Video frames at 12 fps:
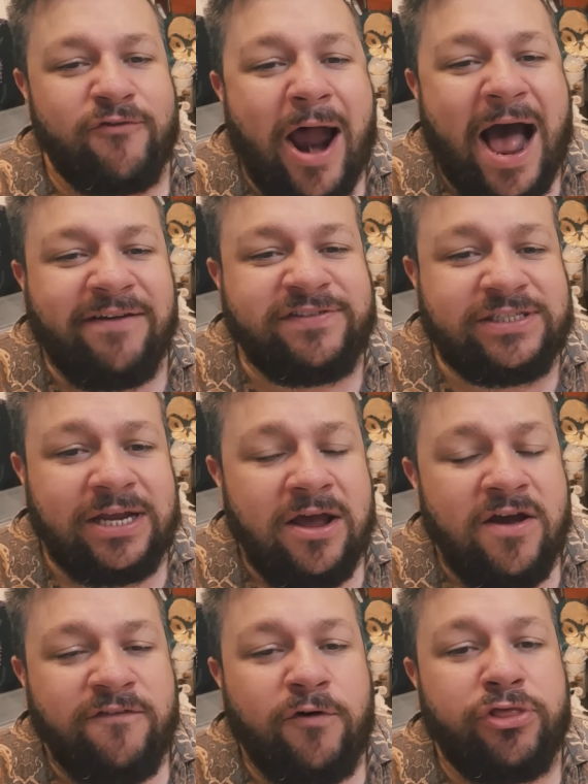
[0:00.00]
rafts
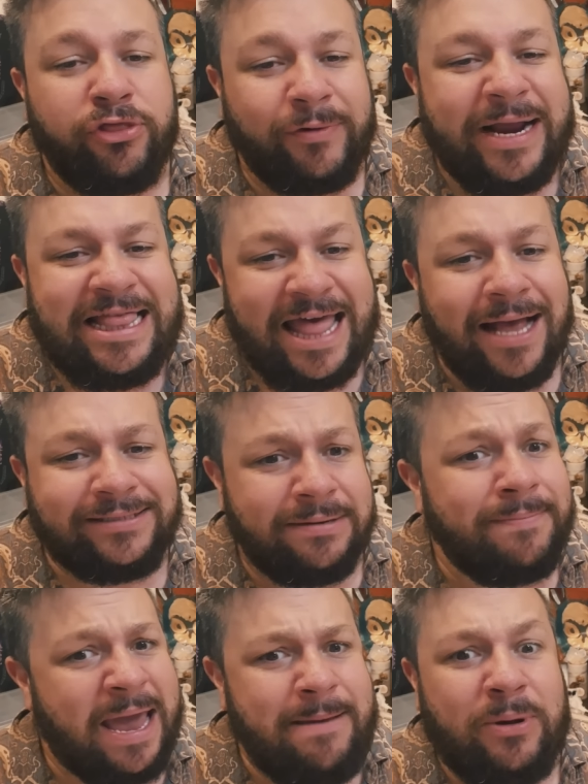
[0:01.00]
for three
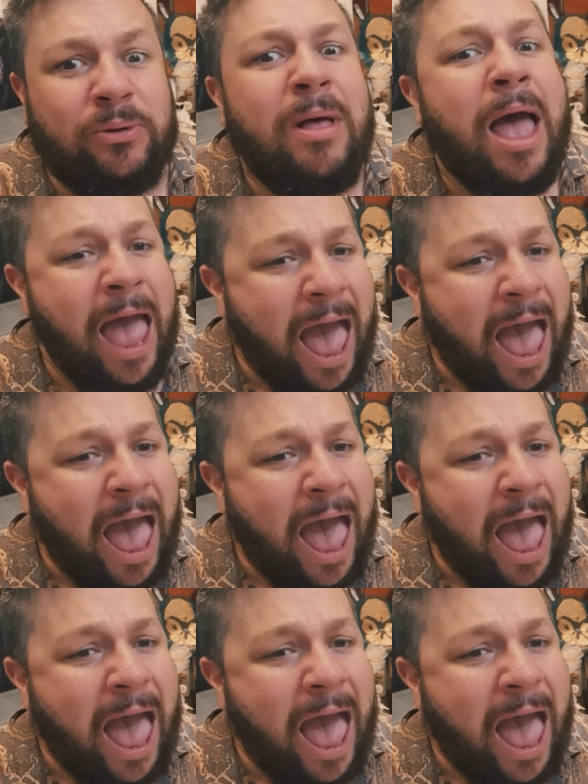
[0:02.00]
thousand people.